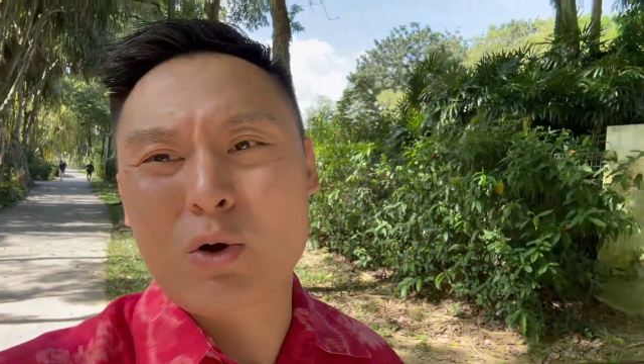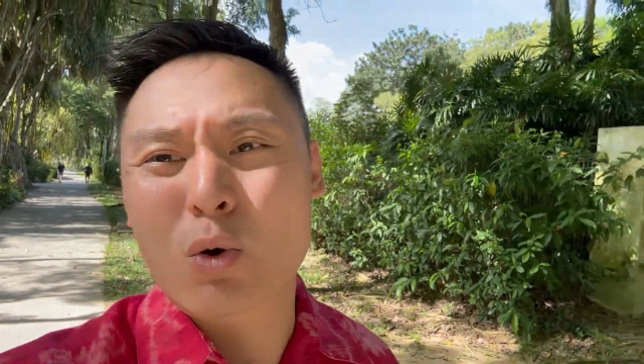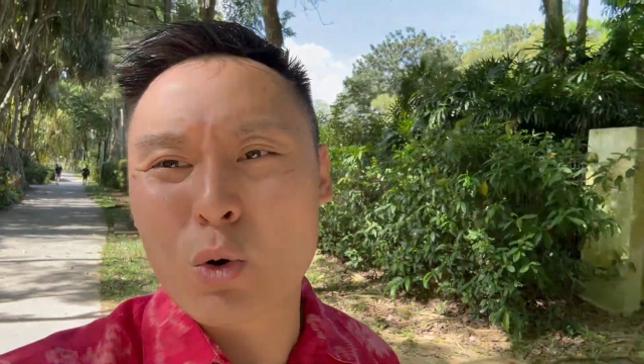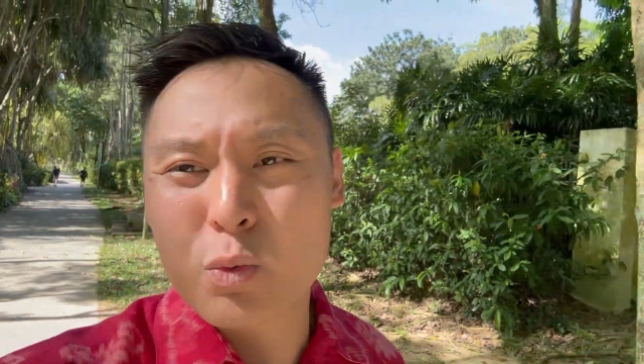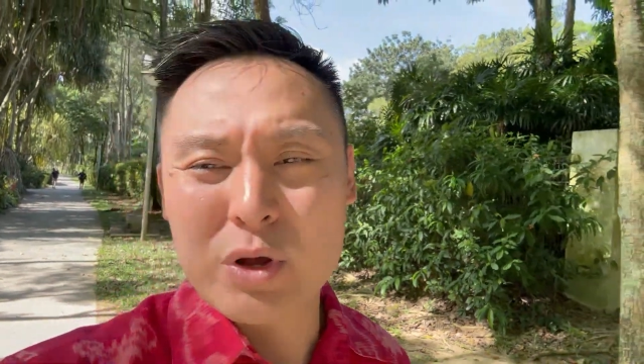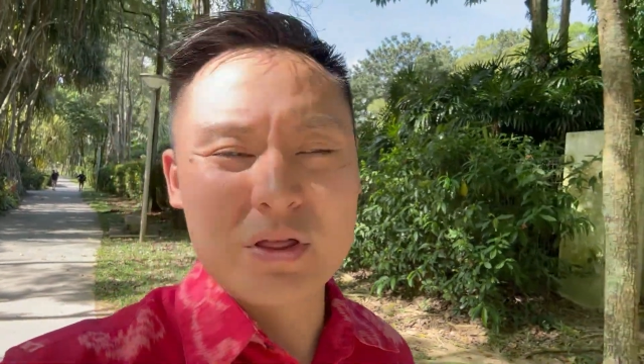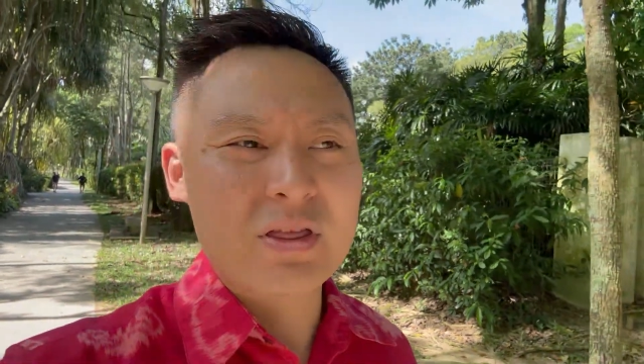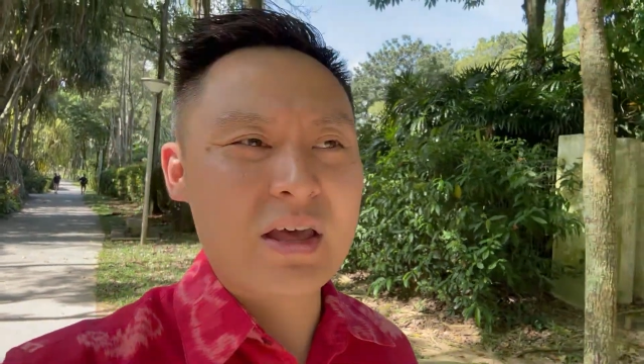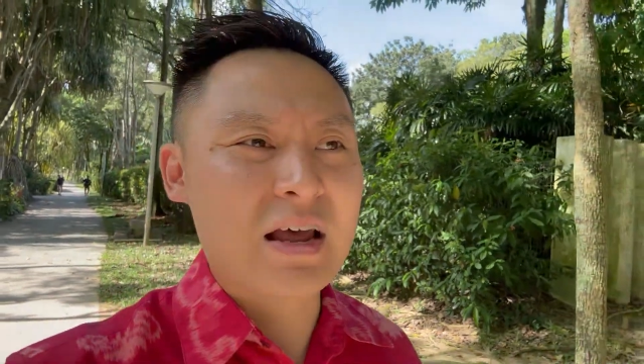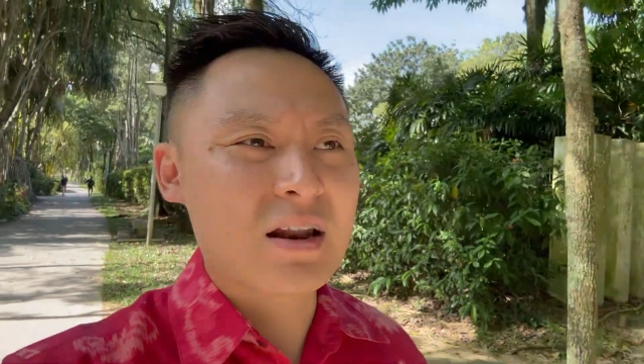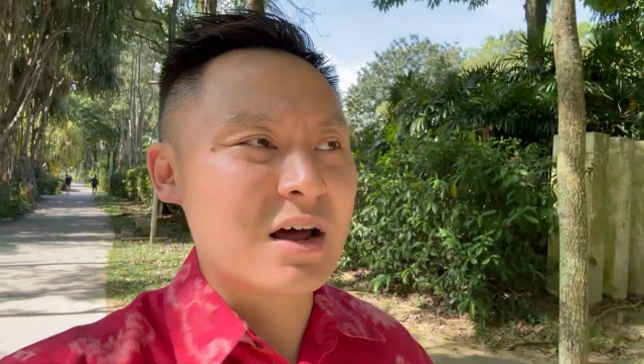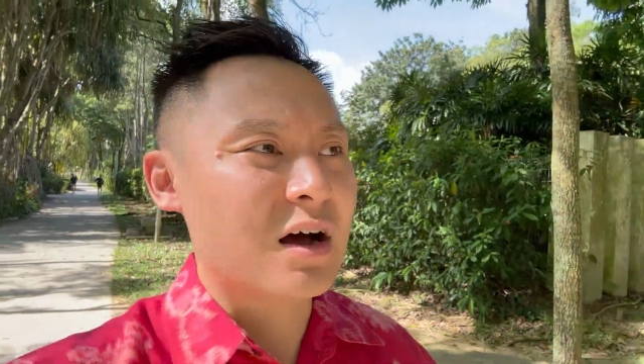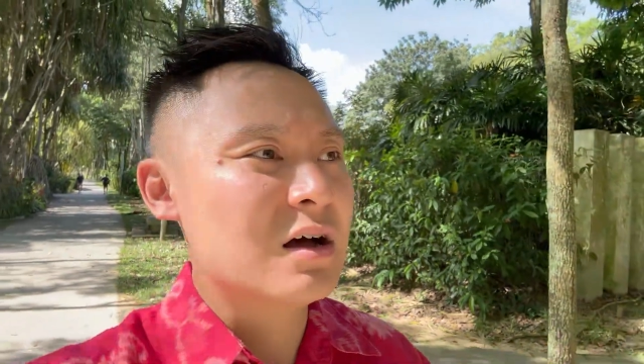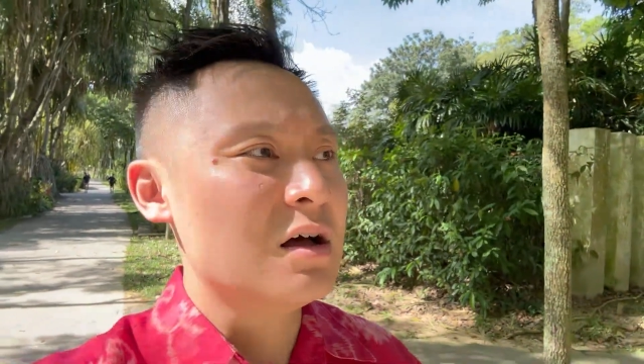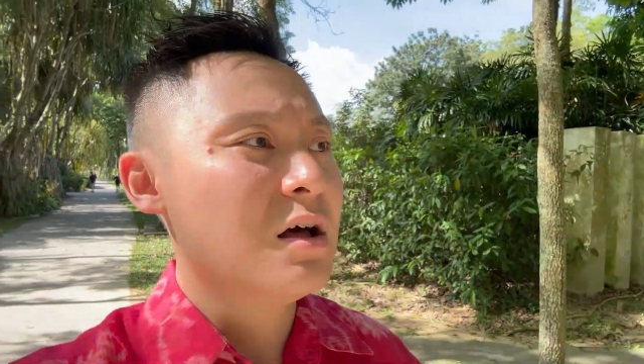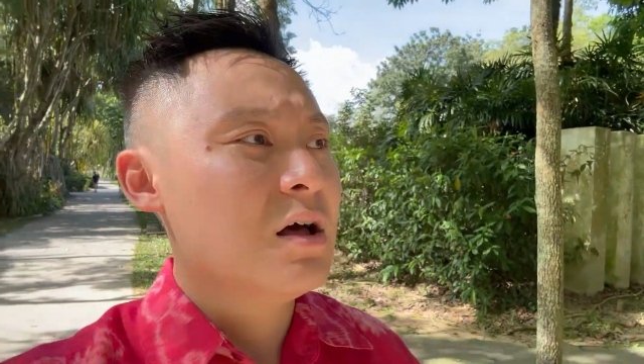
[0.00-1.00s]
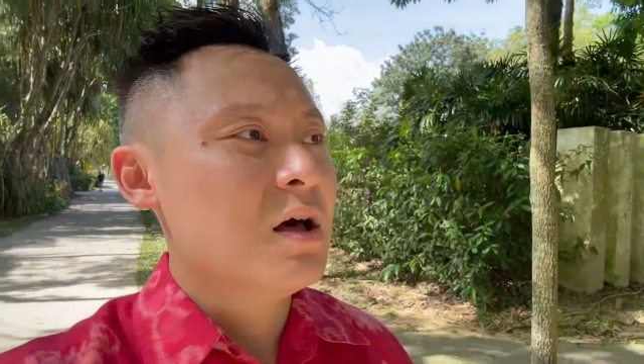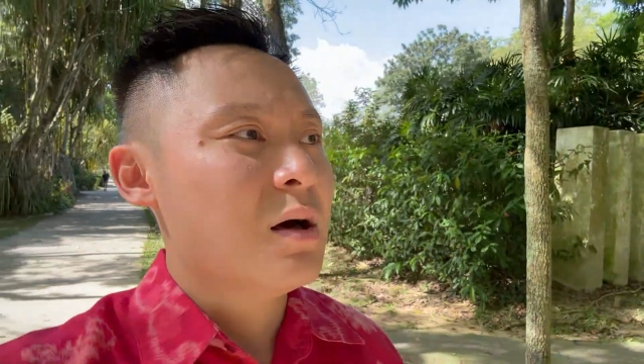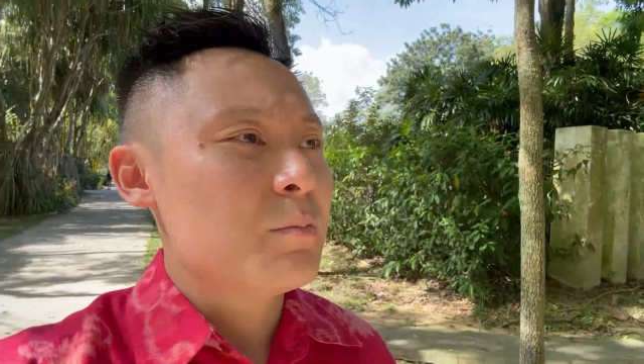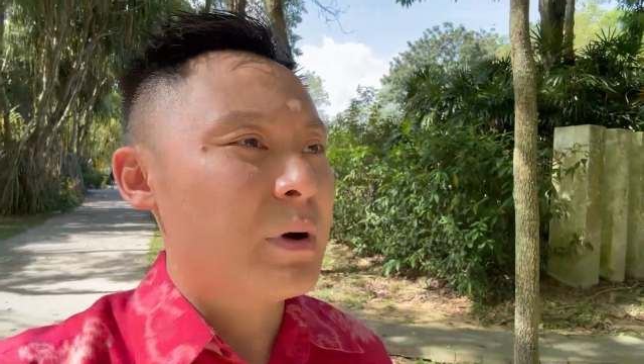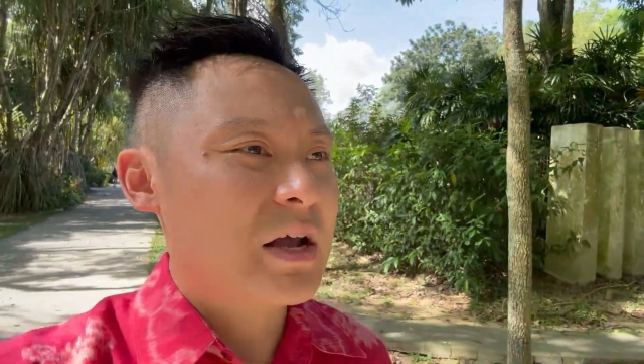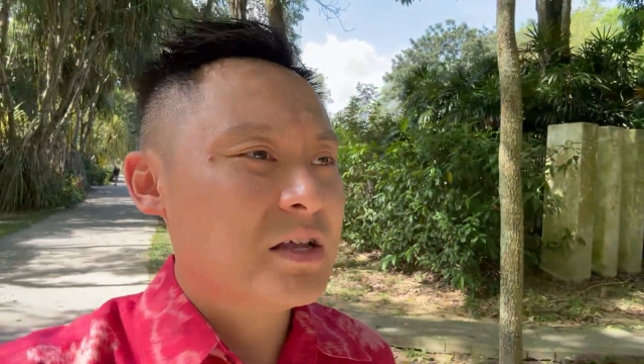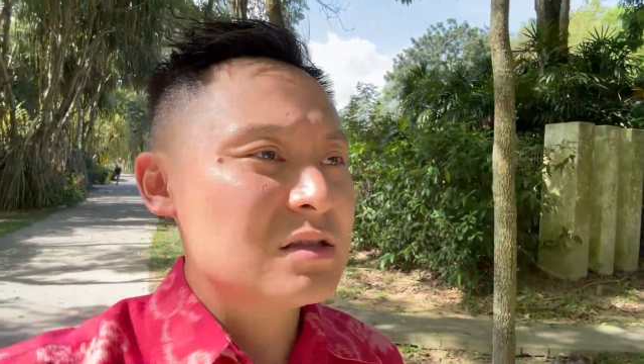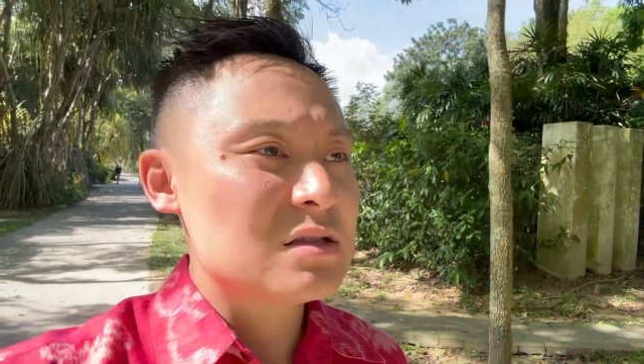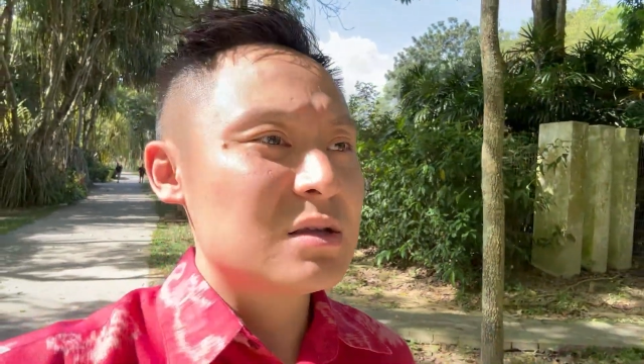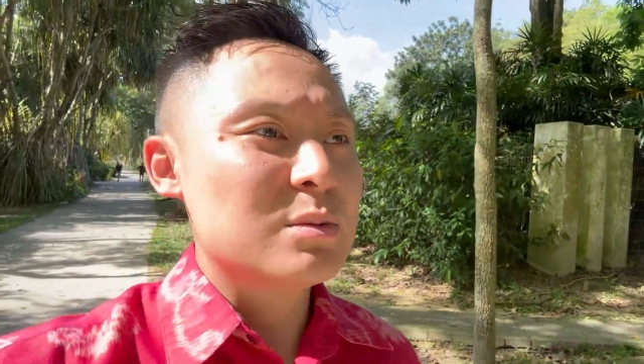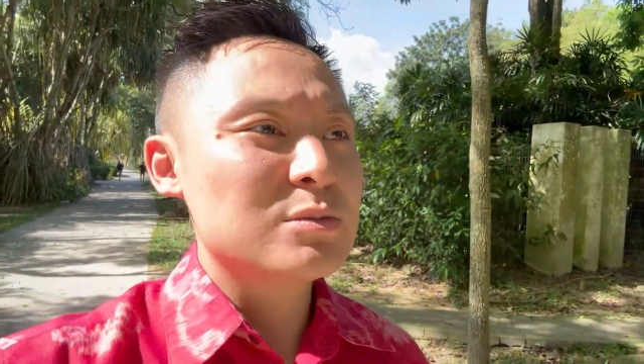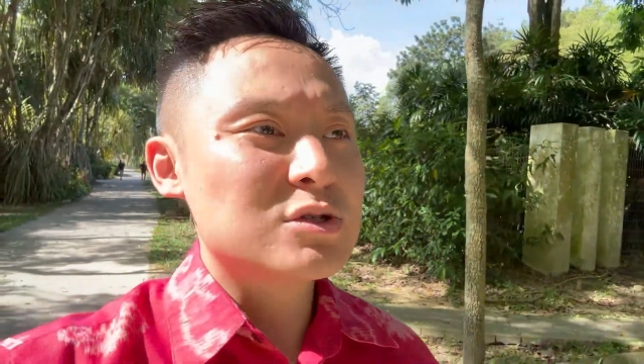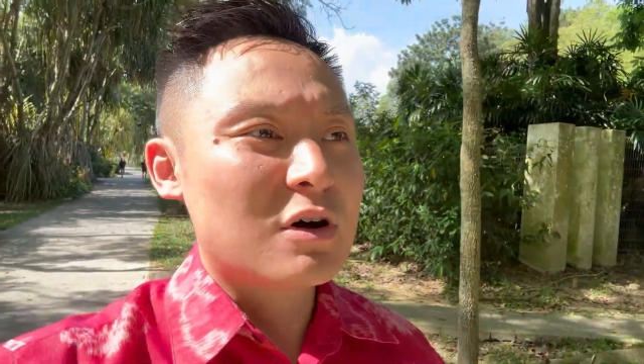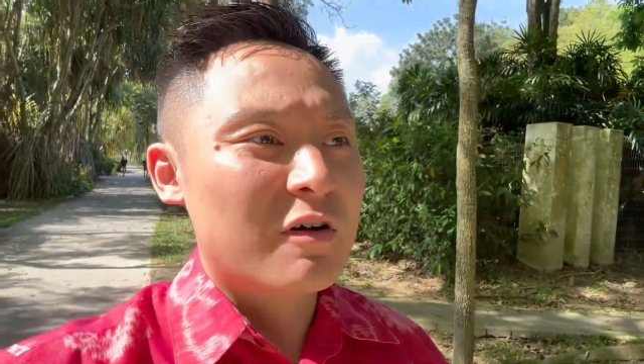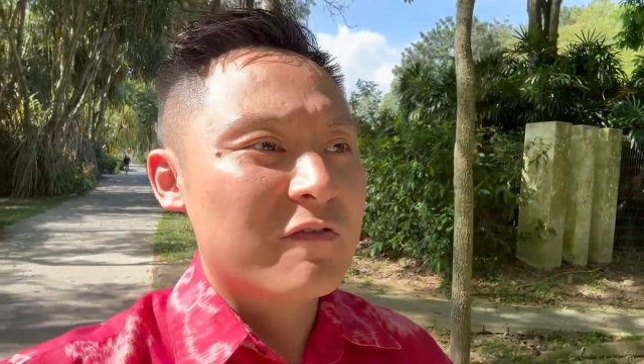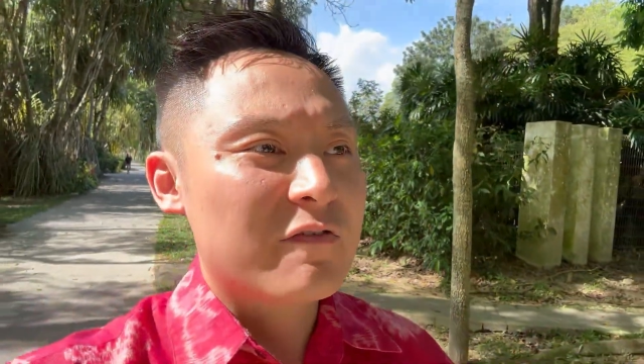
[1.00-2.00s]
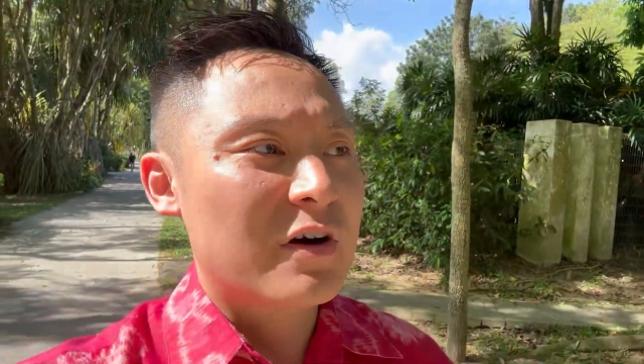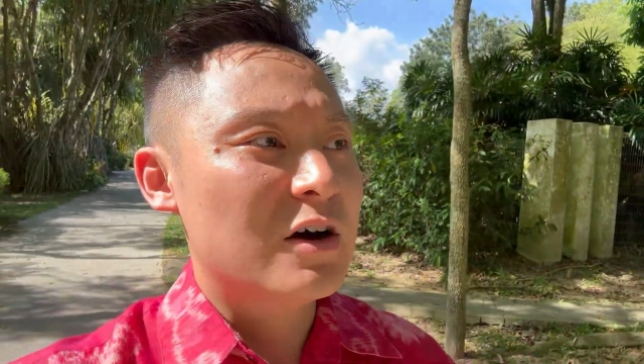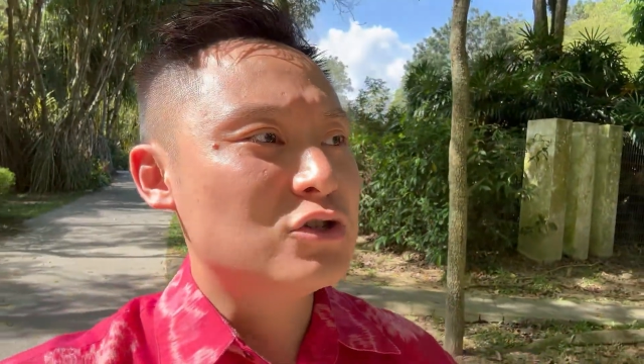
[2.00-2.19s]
go with that lah. But in terms of